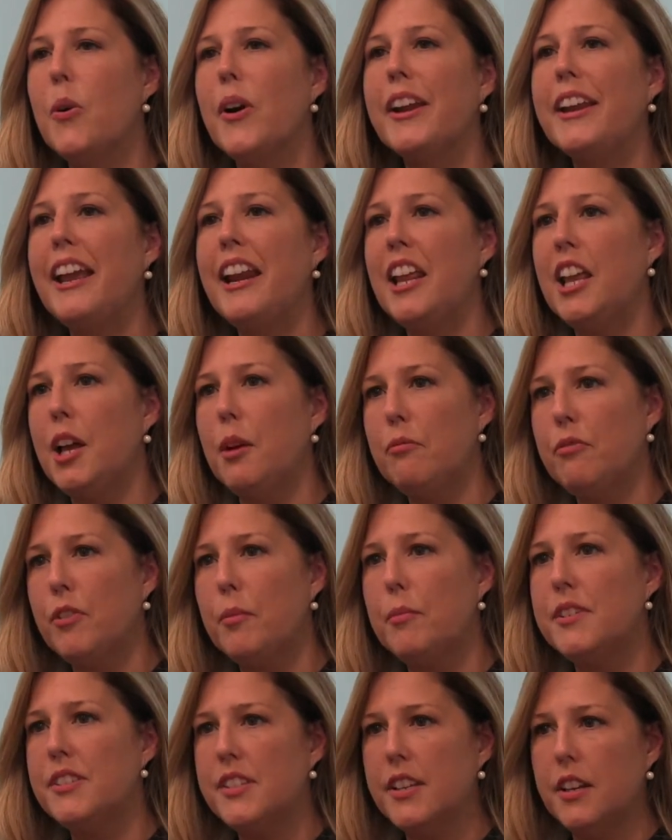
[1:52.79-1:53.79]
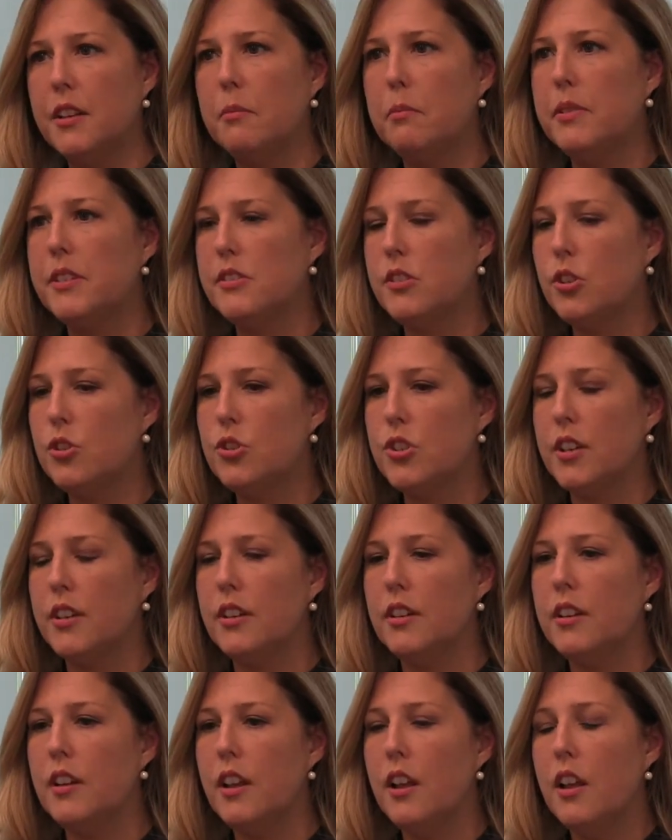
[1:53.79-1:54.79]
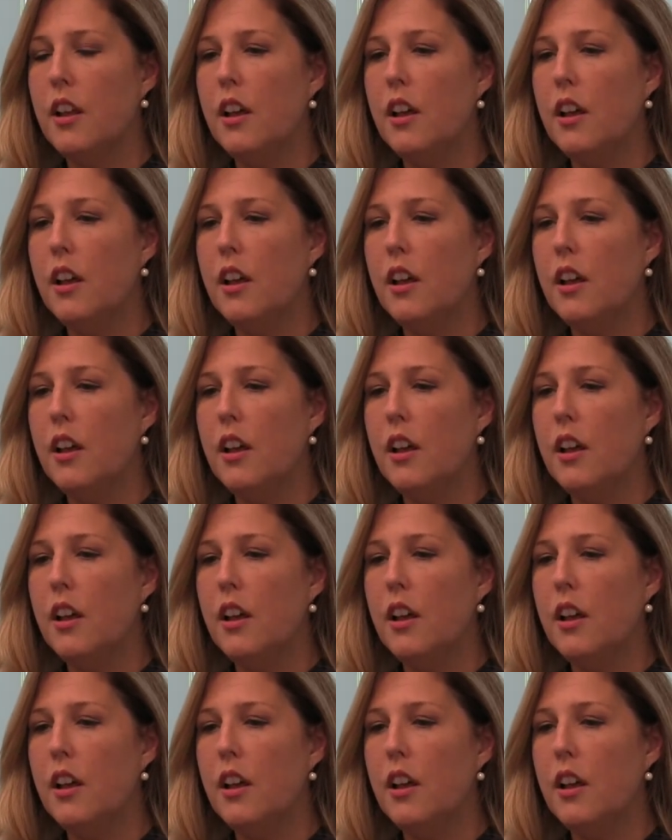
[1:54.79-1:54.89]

or getting up from a seated position.